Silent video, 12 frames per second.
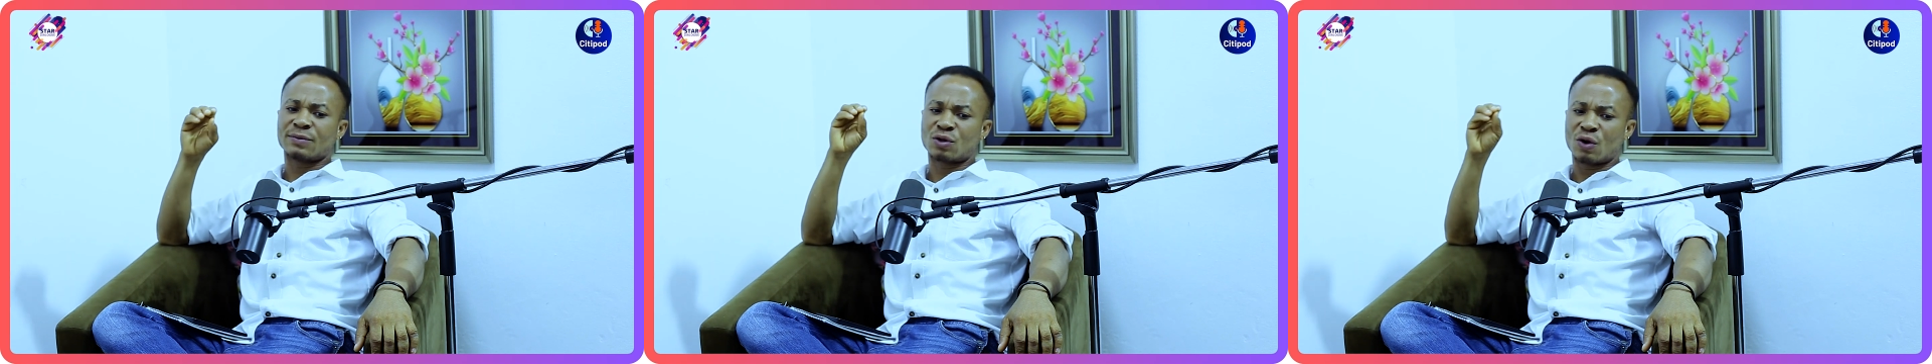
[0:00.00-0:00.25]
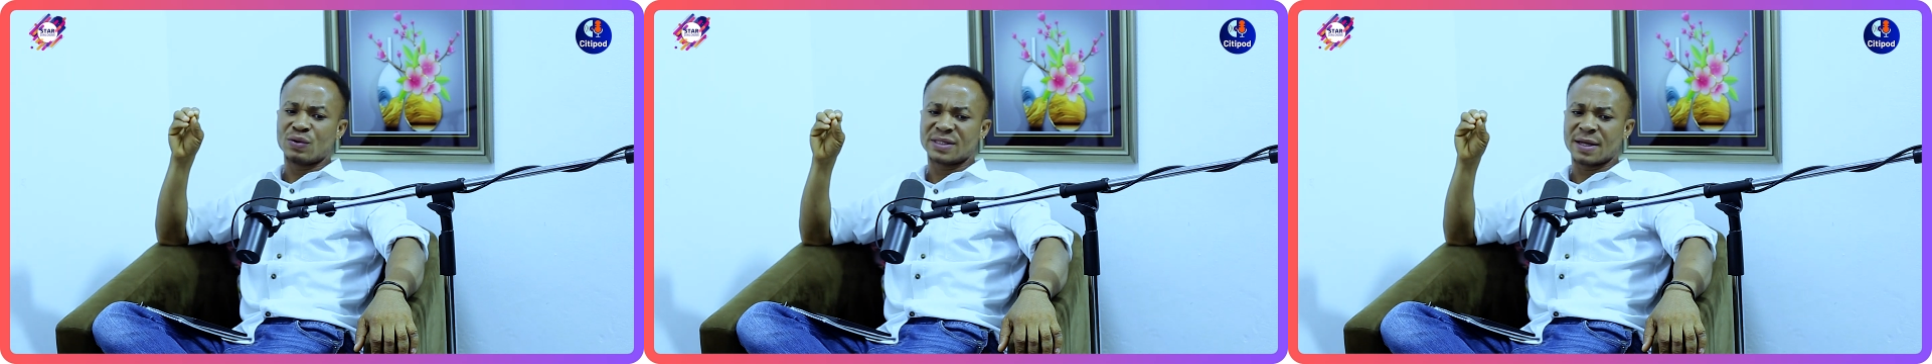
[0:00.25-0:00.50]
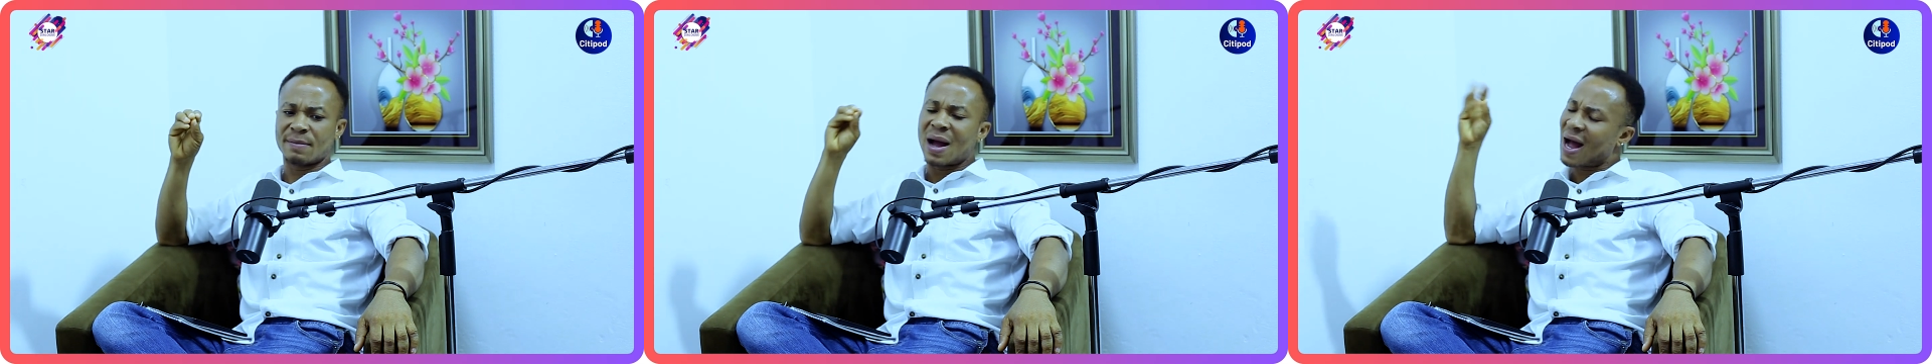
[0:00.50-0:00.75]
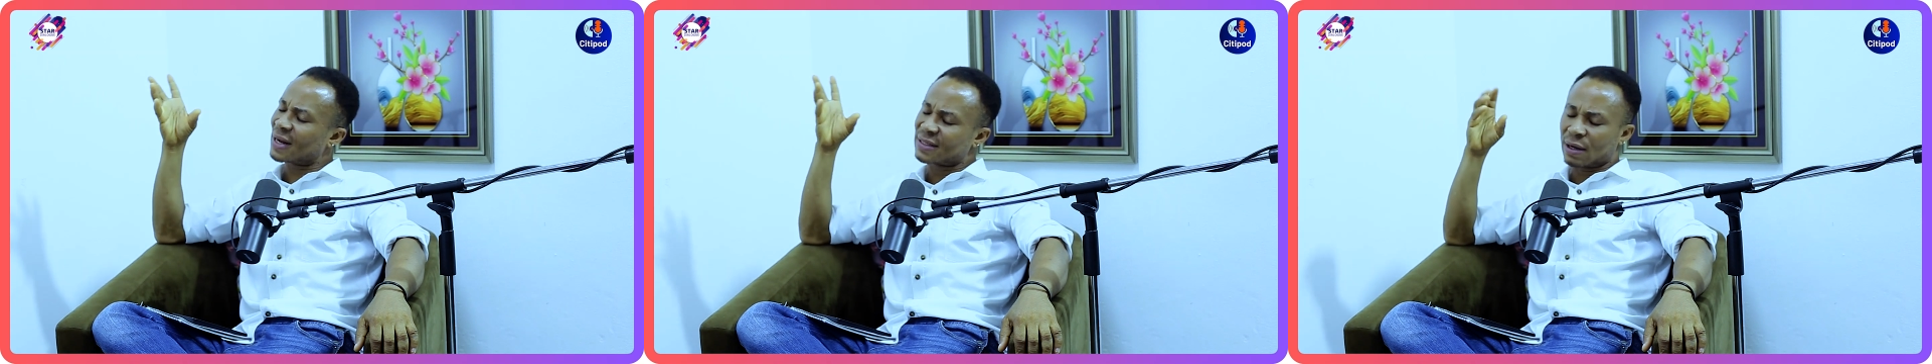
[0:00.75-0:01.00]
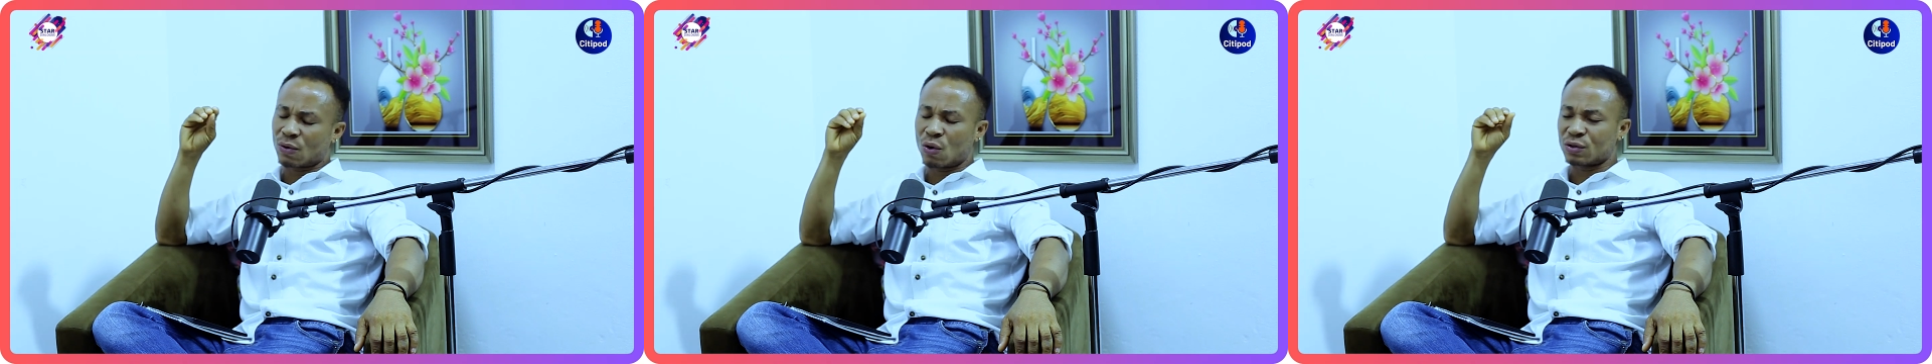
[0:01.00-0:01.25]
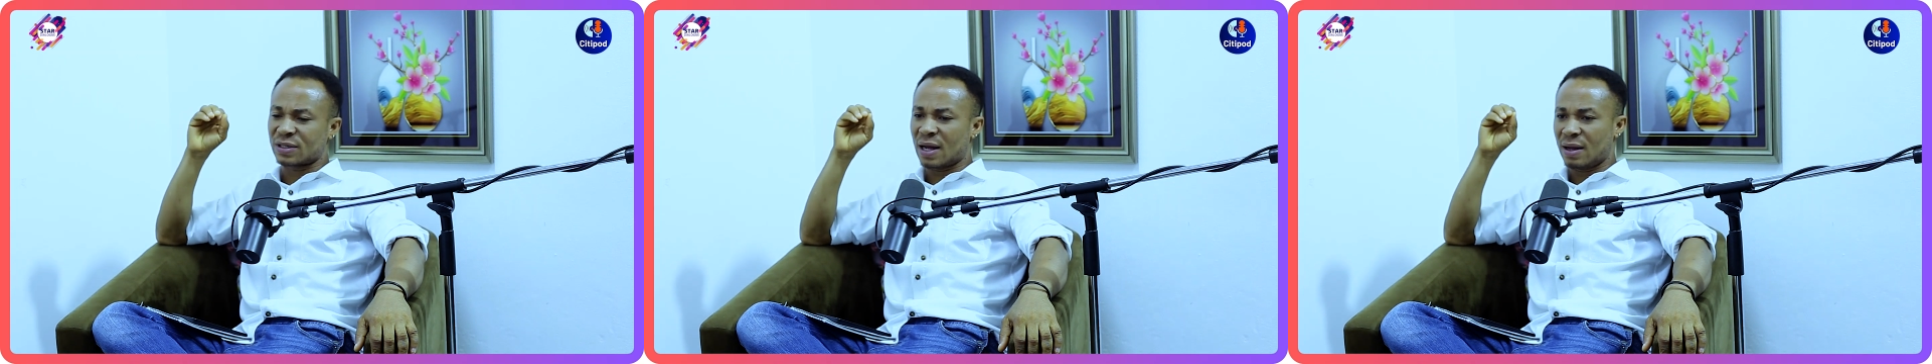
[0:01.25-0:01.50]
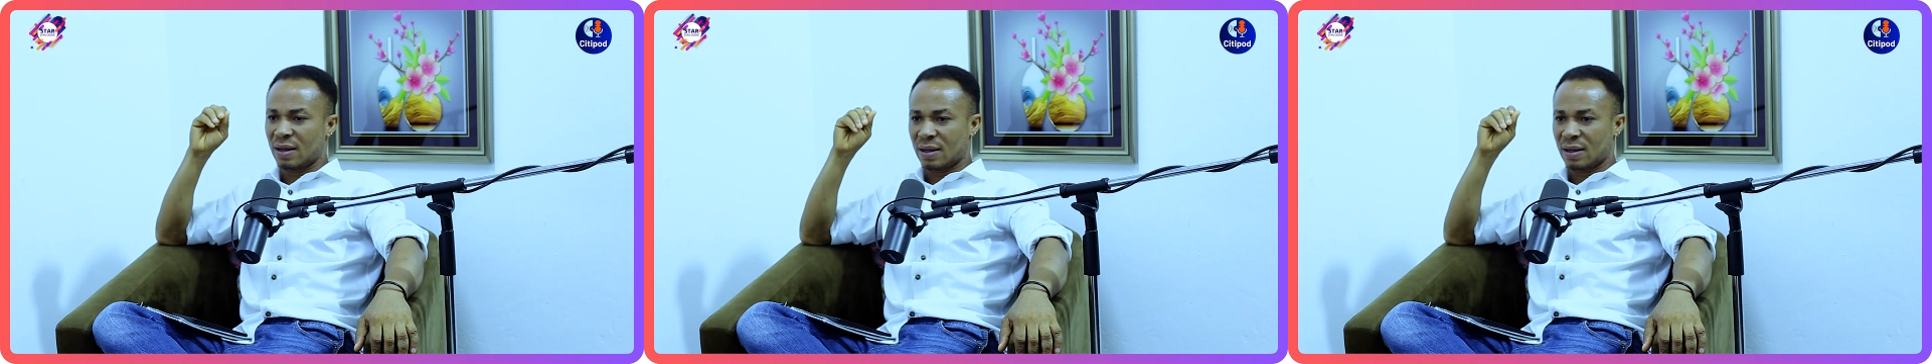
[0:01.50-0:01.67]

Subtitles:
tourism, arts and culture.